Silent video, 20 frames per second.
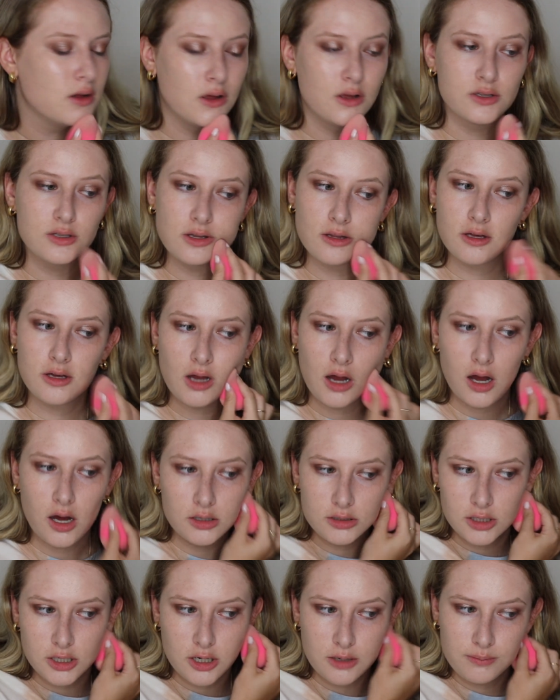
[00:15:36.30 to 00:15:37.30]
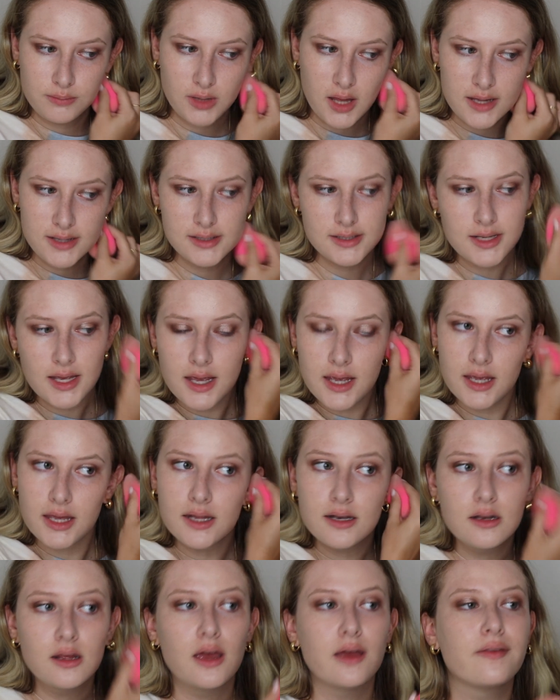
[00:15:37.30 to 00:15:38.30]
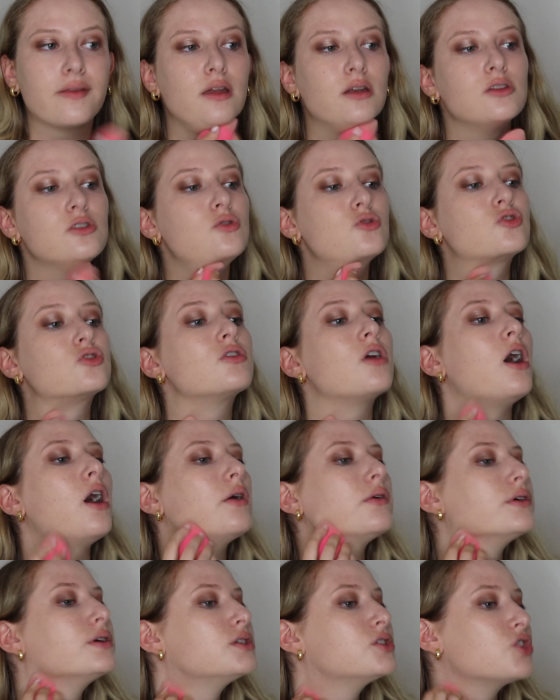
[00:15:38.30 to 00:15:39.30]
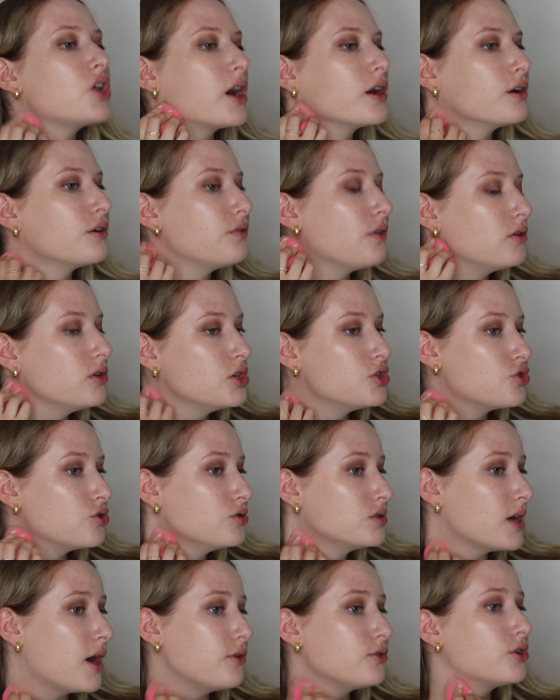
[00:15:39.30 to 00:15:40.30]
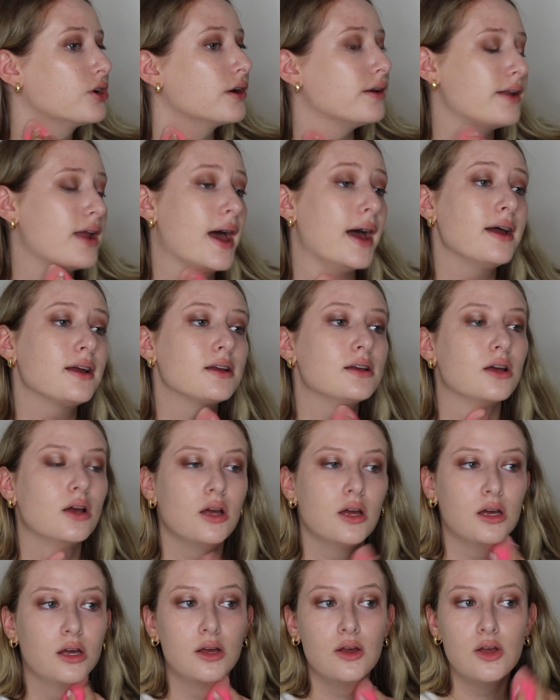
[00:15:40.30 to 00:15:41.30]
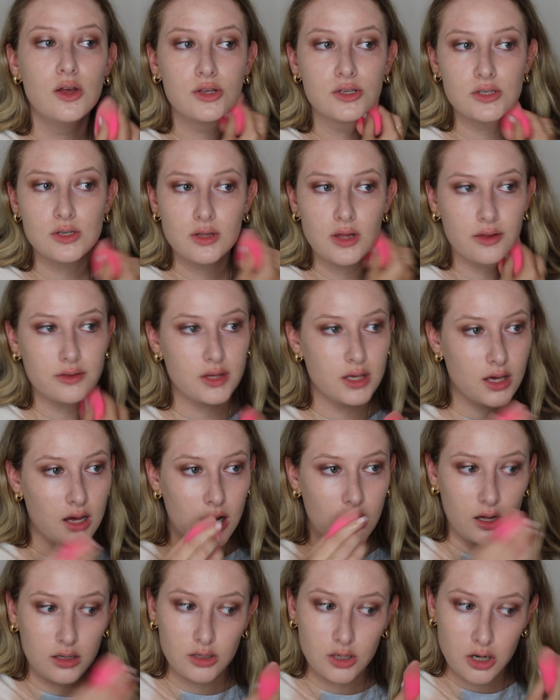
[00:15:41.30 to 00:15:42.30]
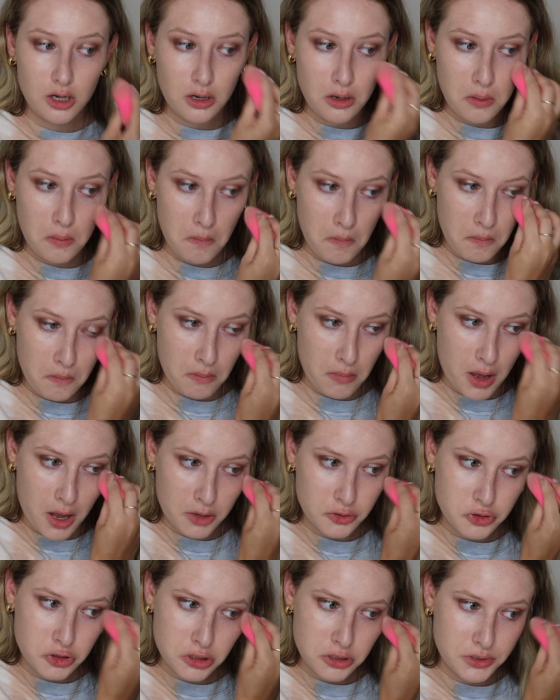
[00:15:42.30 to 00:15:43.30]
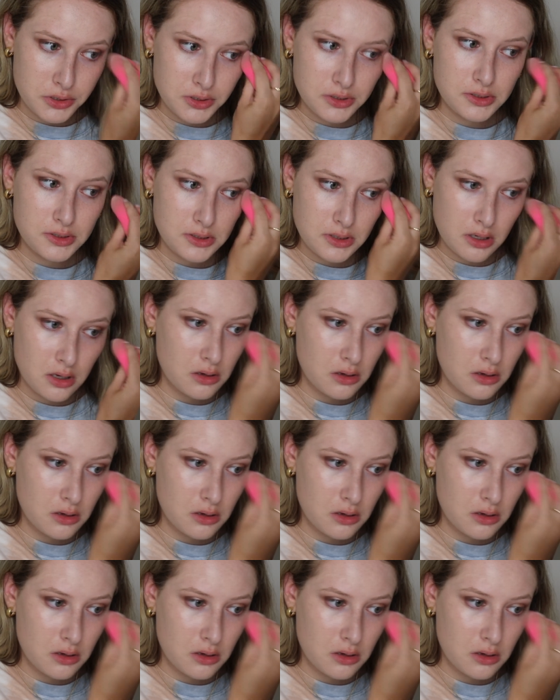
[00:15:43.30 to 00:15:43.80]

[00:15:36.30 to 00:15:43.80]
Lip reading: so the color blends in, and then you should always drag your foundation down your neck so that the color matches.